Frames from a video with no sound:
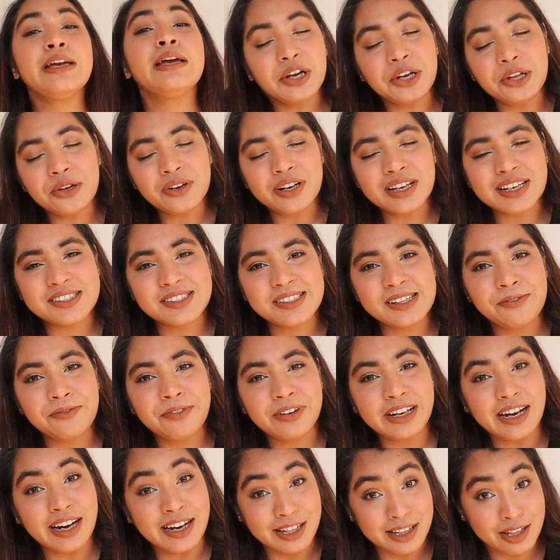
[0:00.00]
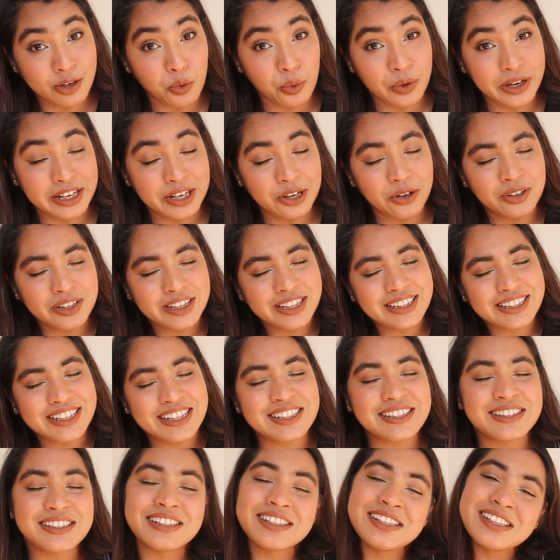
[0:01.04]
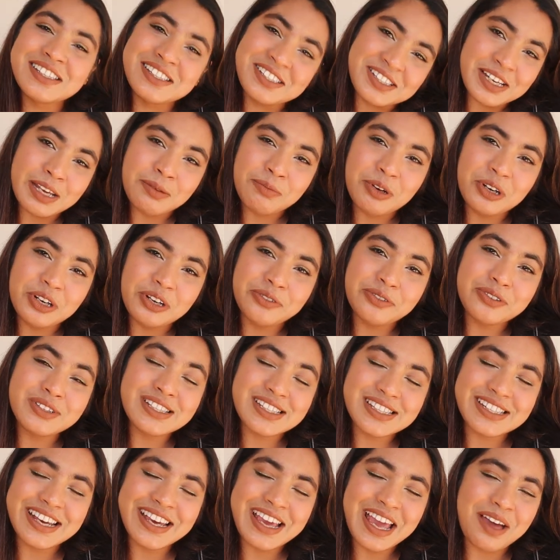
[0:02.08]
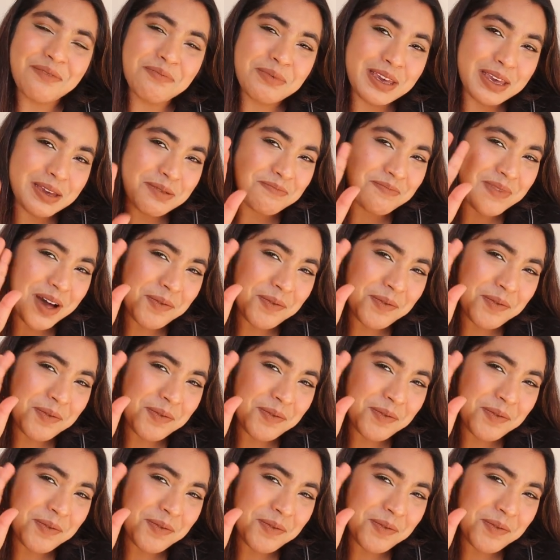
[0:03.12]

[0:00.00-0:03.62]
See you next time with another video. Till then, stay beautiful, stay happy.